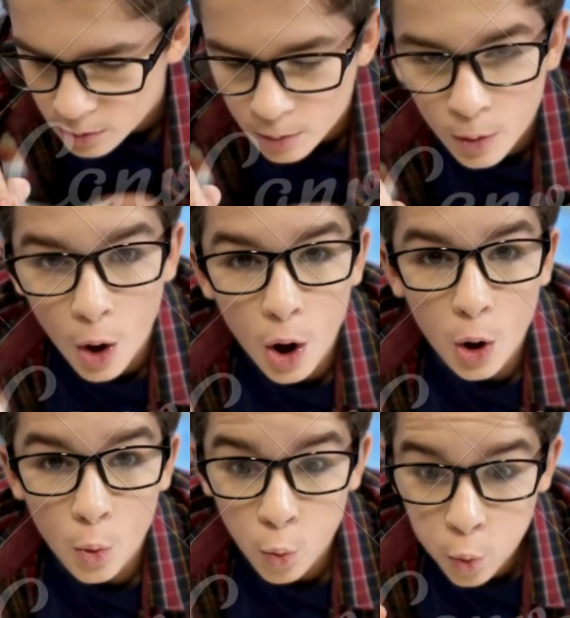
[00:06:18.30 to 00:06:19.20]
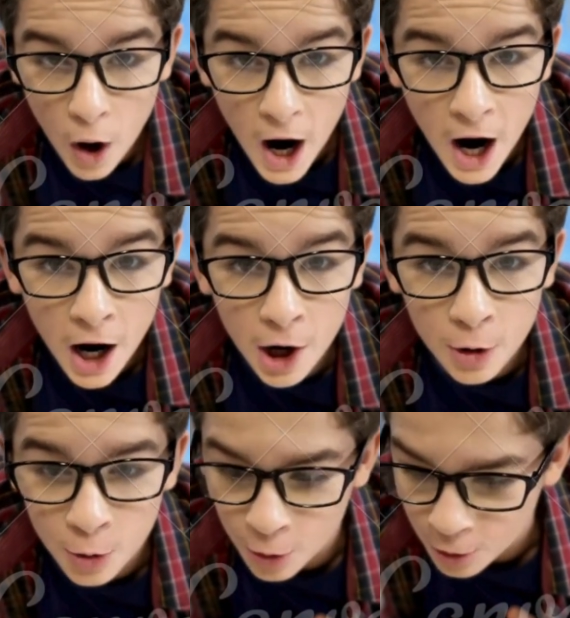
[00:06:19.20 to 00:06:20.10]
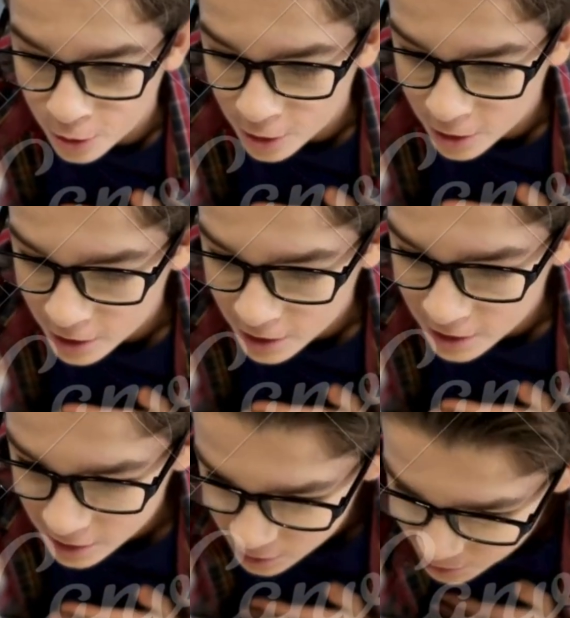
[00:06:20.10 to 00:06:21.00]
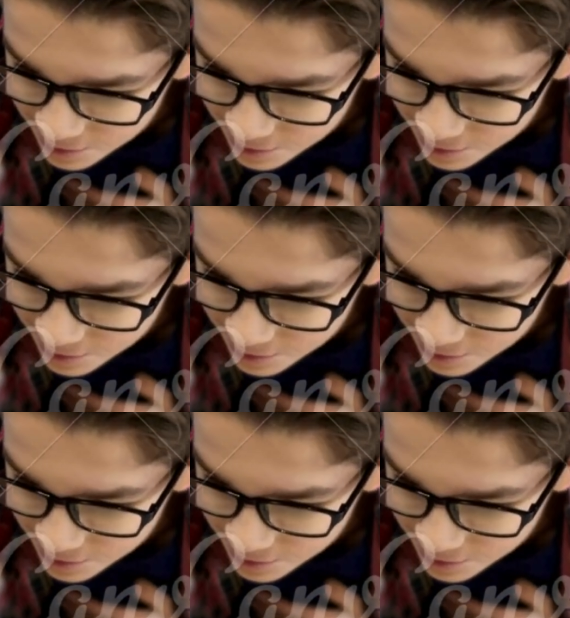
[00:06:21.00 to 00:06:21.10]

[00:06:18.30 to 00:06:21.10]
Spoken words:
secrets. Its allure its